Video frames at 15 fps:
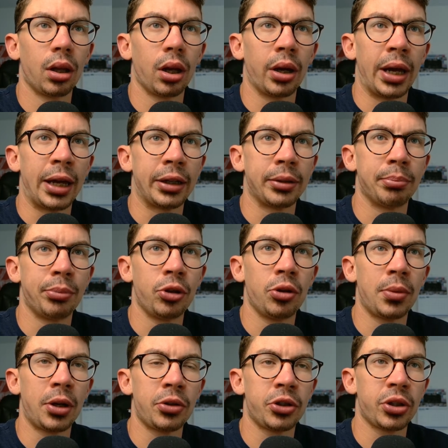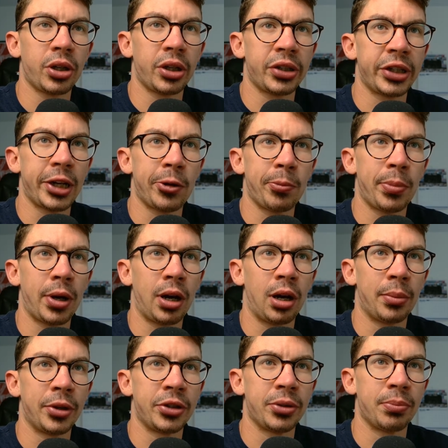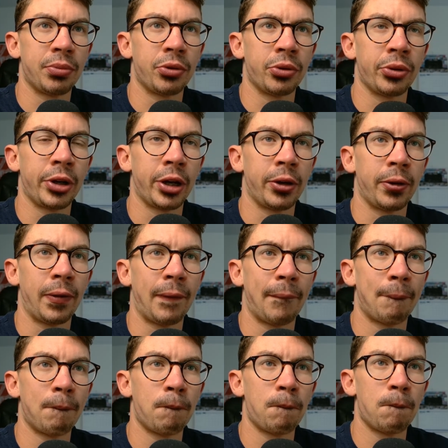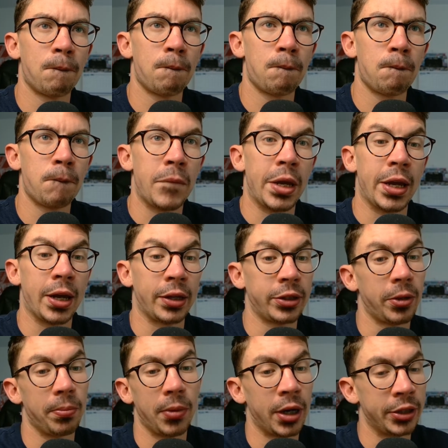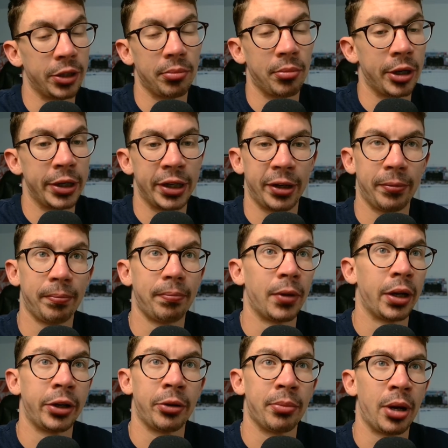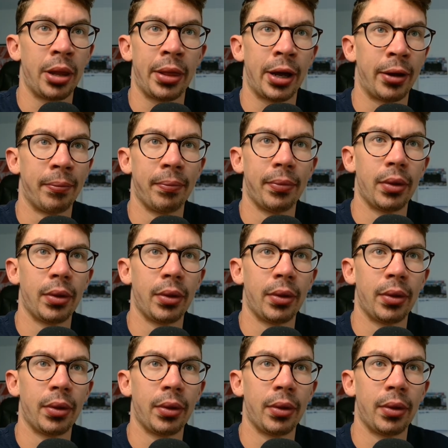I had him. Bumo. Should I sell Palmer to Bruno? Yeah, I don't mind it. I don't mind that.